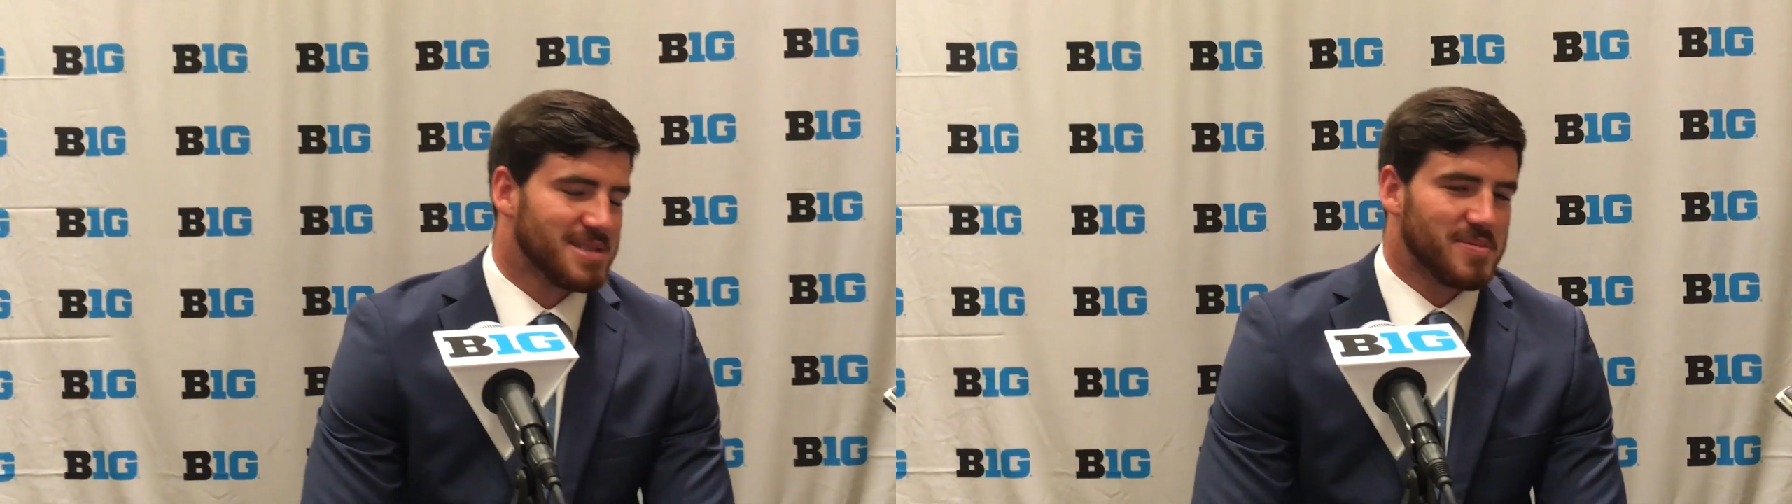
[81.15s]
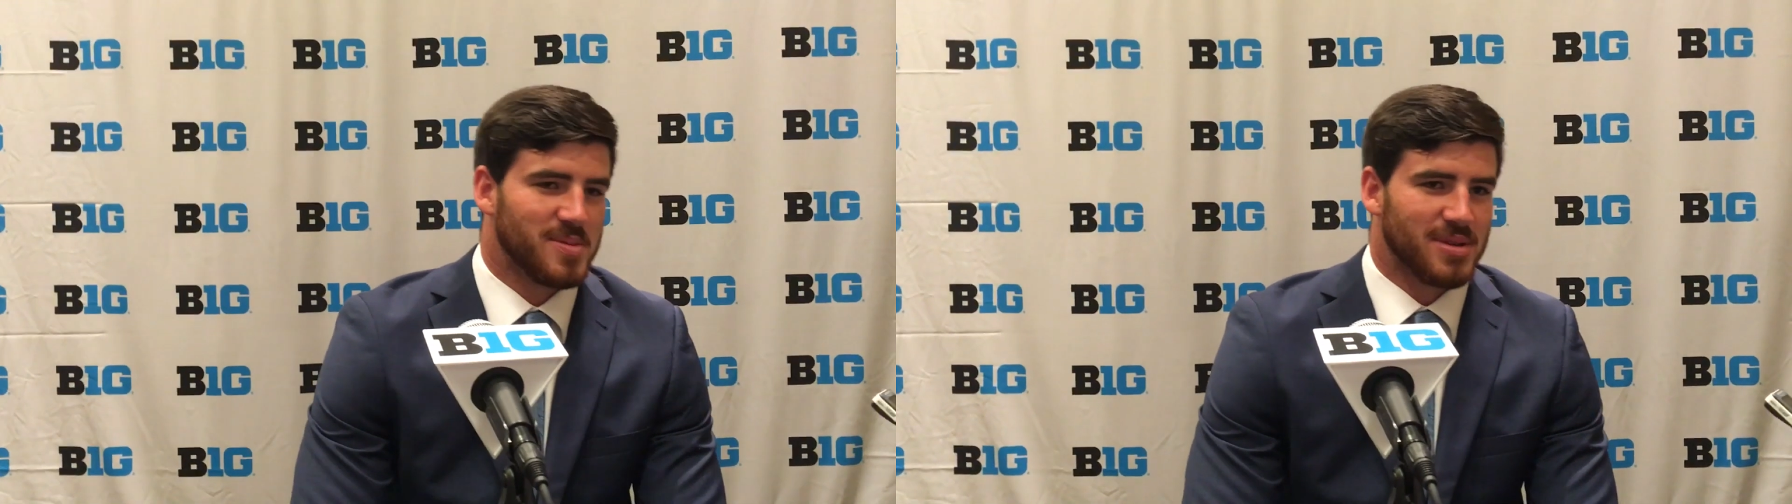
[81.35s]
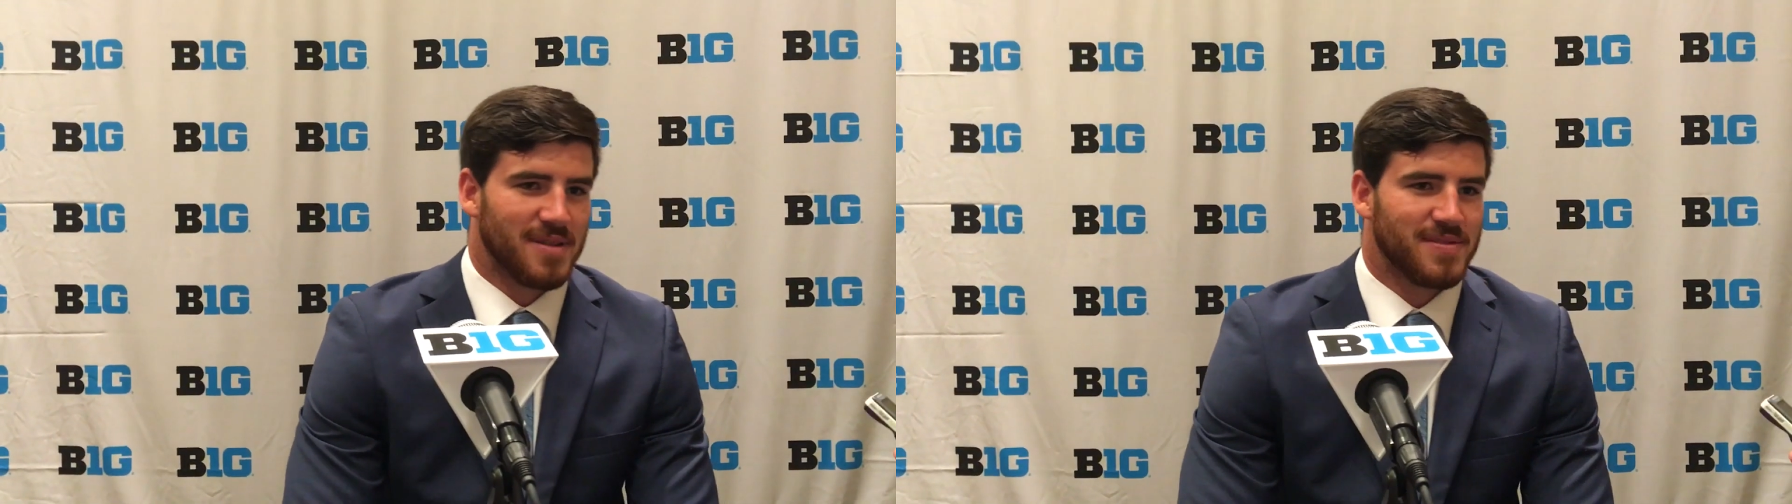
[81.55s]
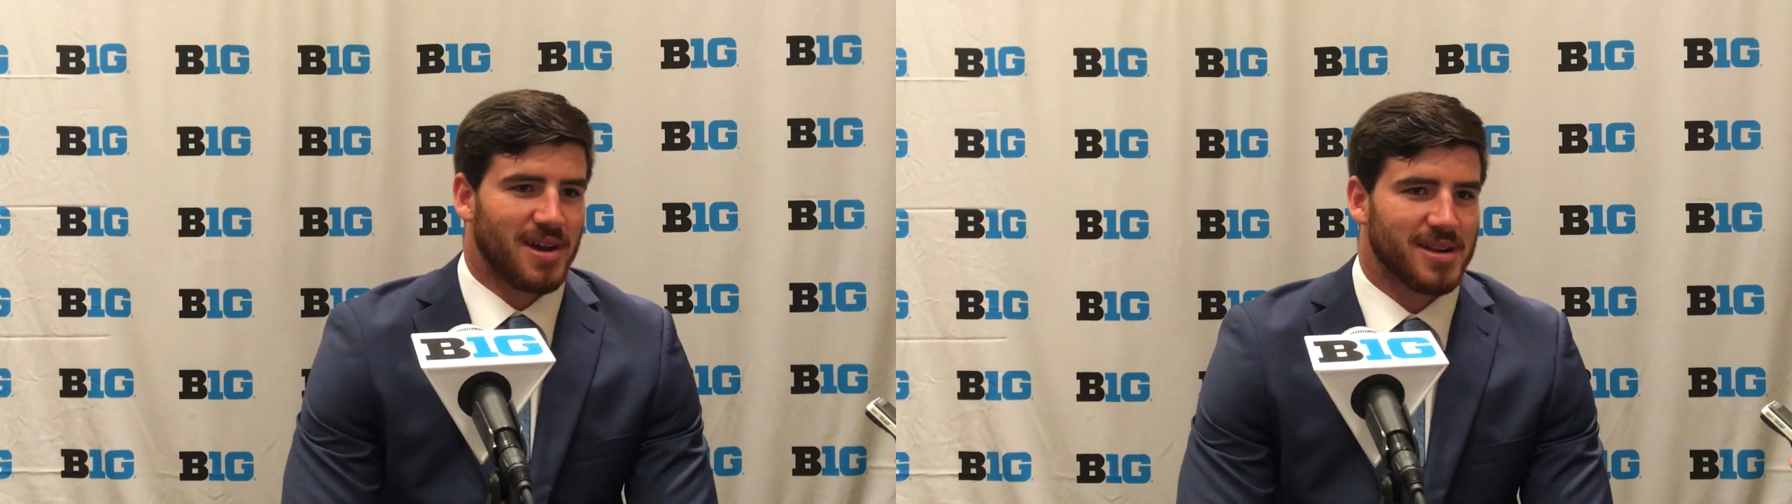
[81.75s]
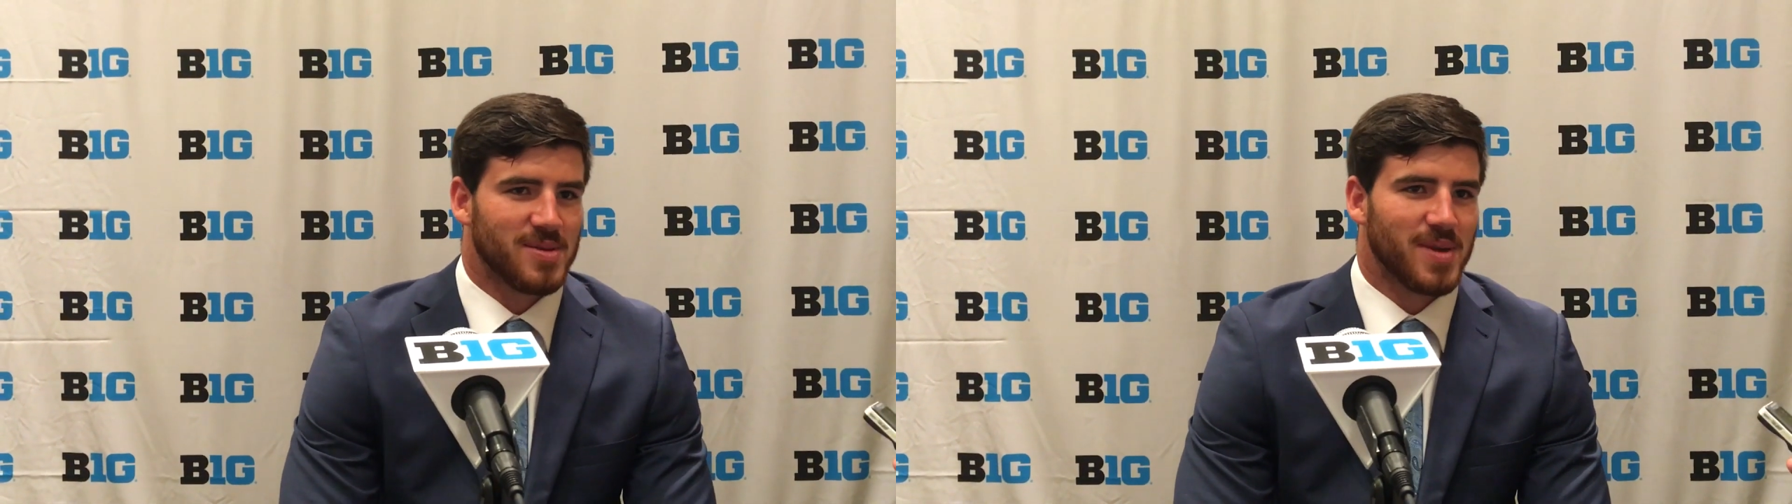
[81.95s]
some people that have
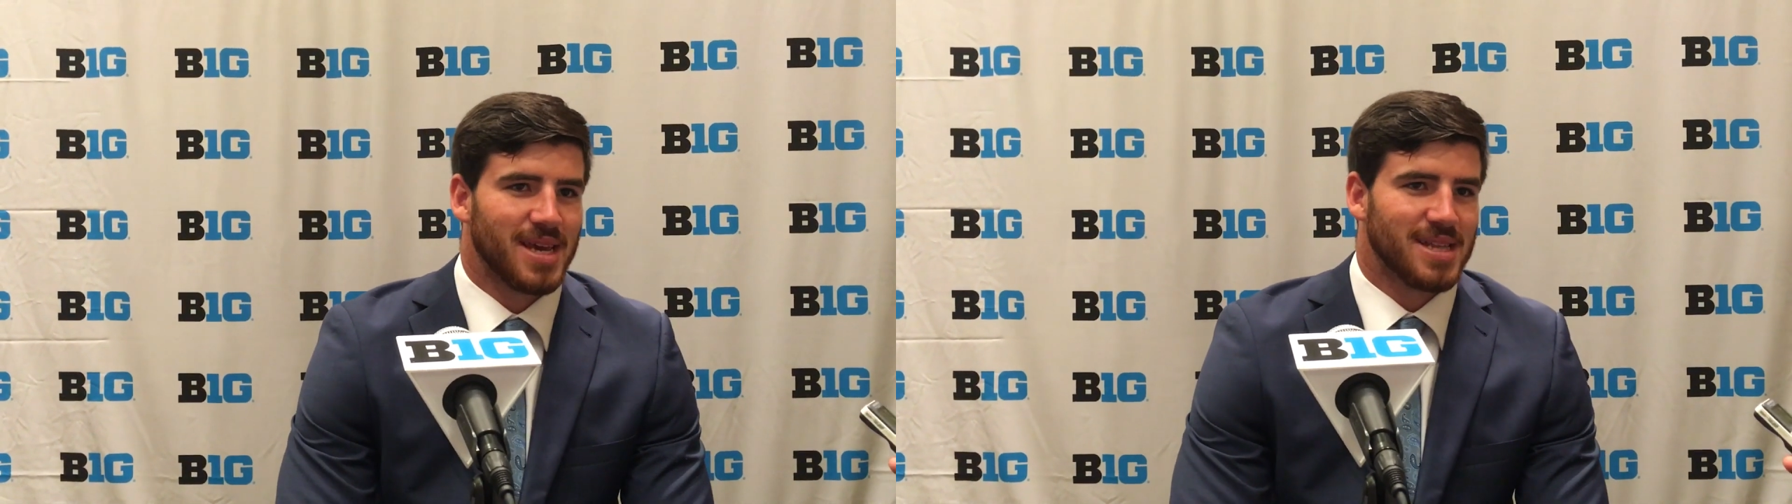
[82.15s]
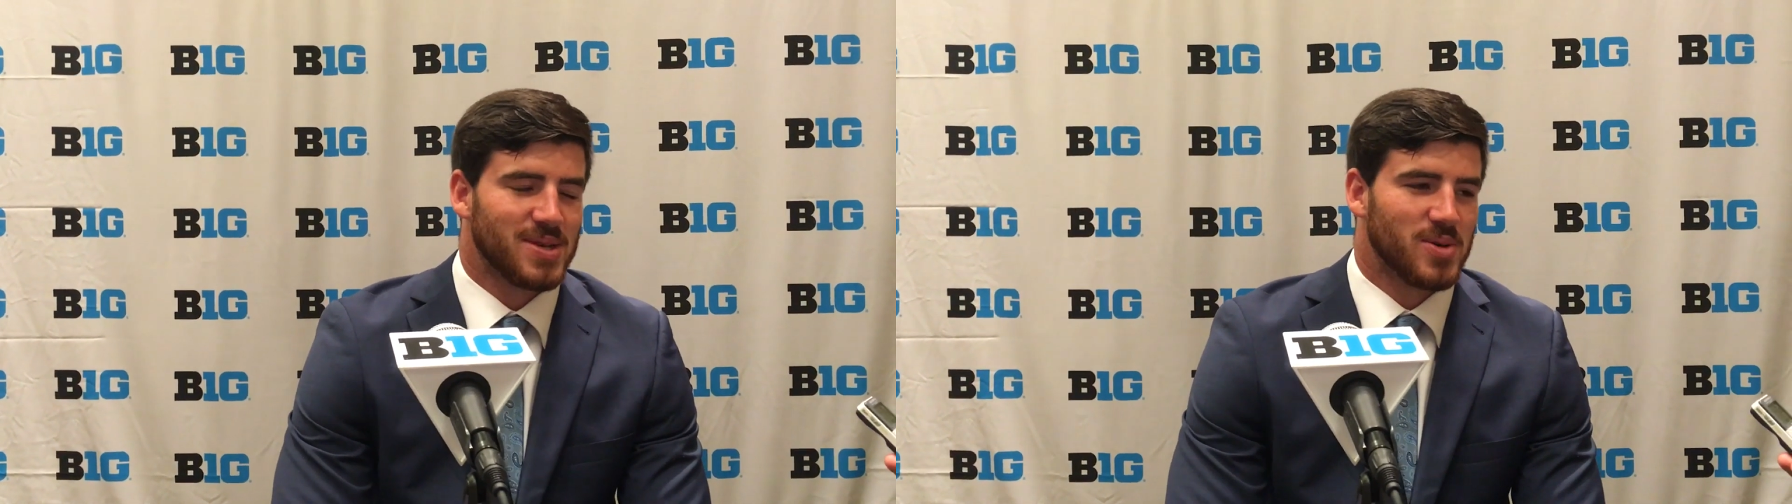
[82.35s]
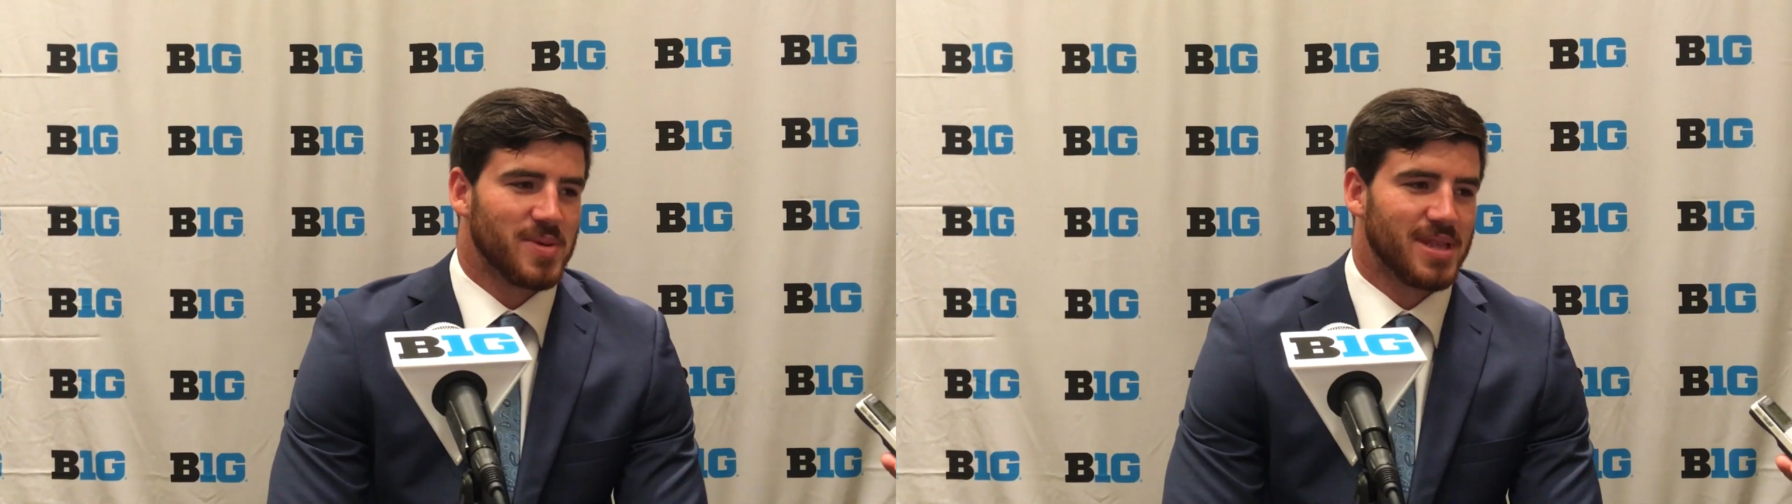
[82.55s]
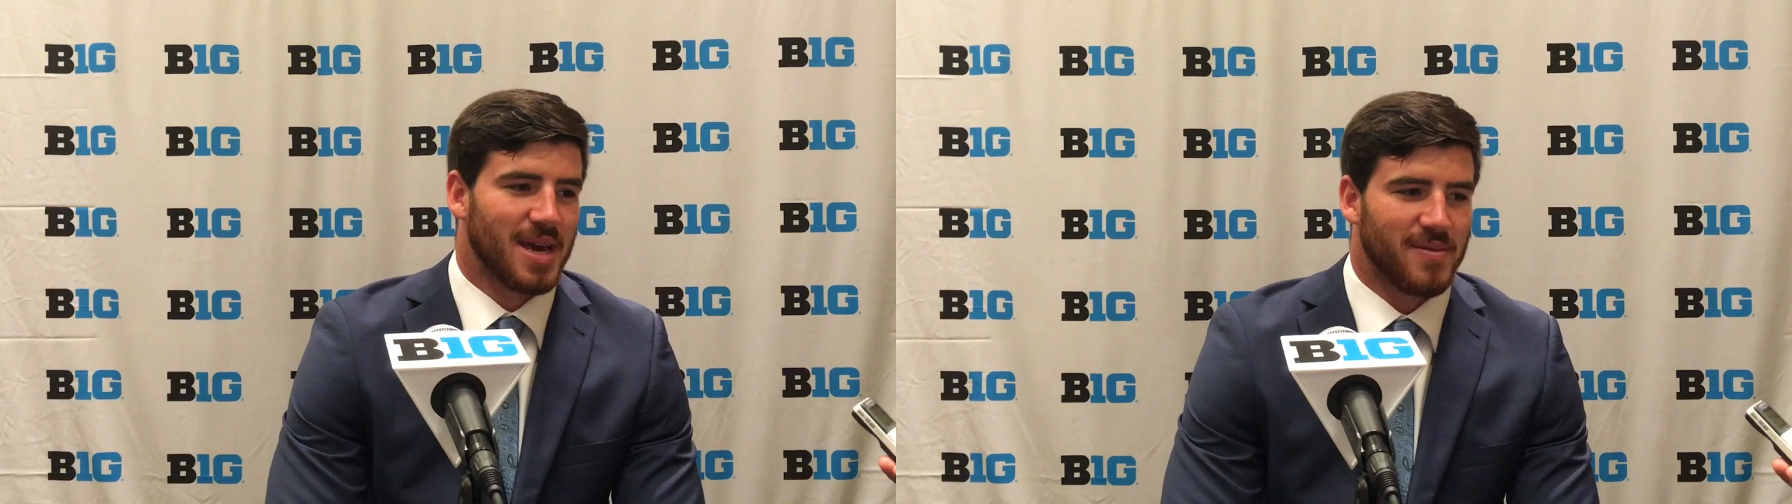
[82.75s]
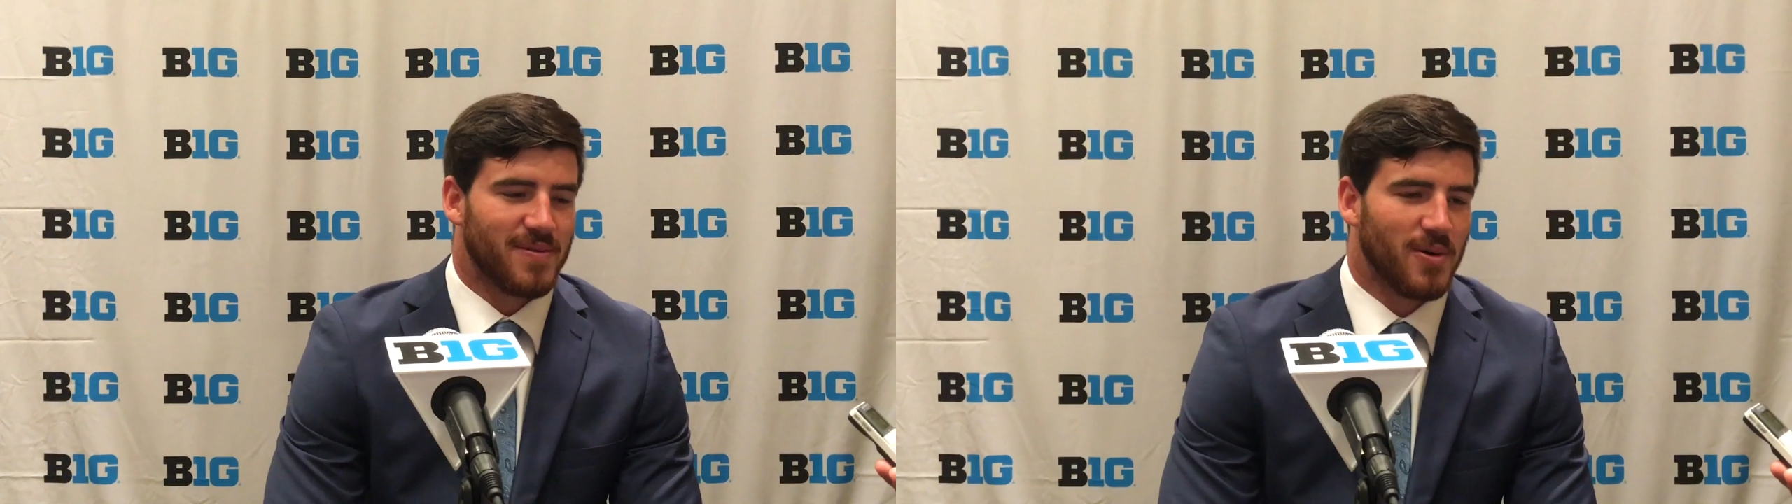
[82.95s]
talked to me and told me
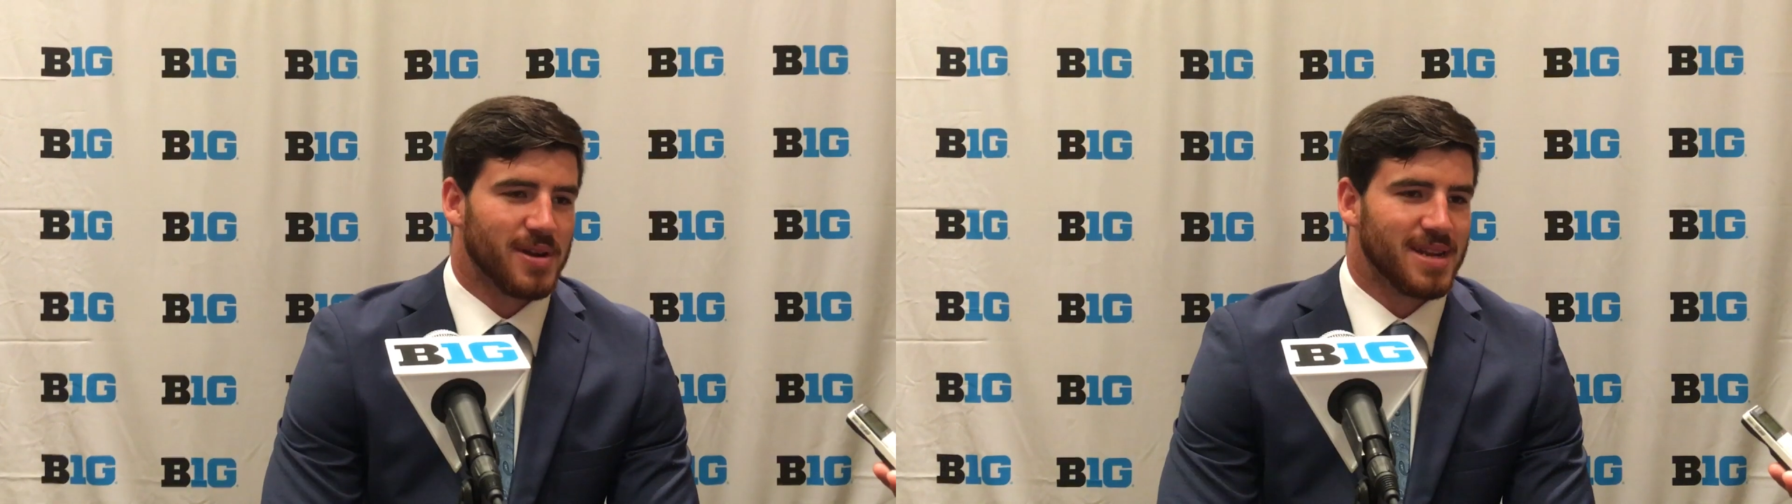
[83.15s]
that before,